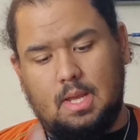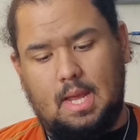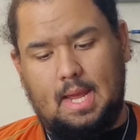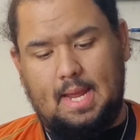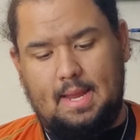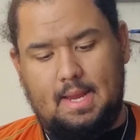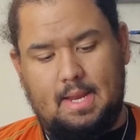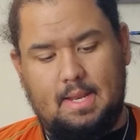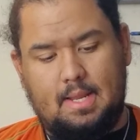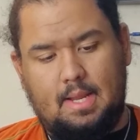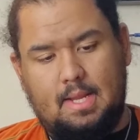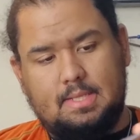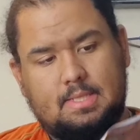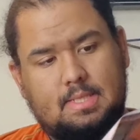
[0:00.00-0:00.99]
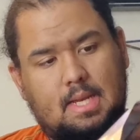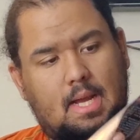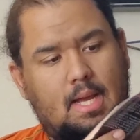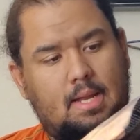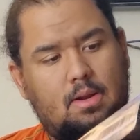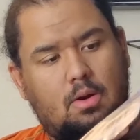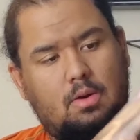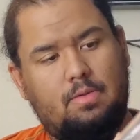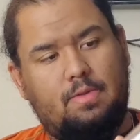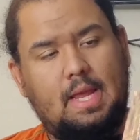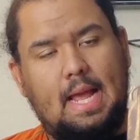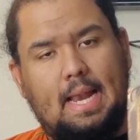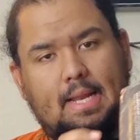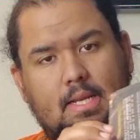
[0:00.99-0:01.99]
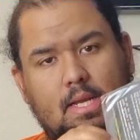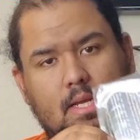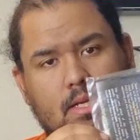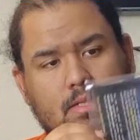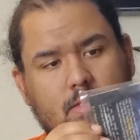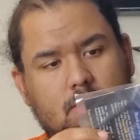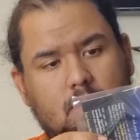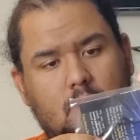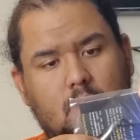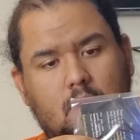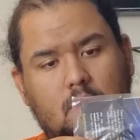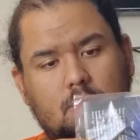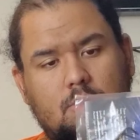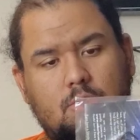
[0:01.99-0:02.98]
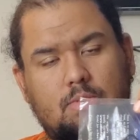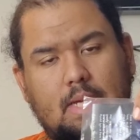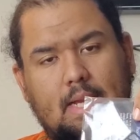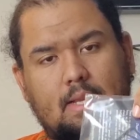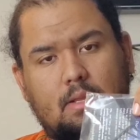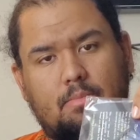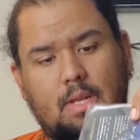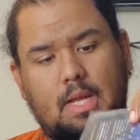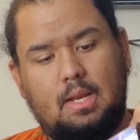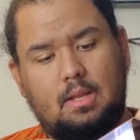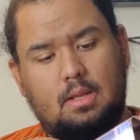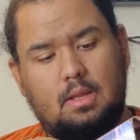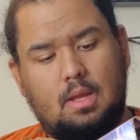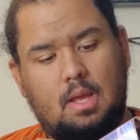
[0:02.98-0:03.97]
and inside are the Allen keys to tighten the blade.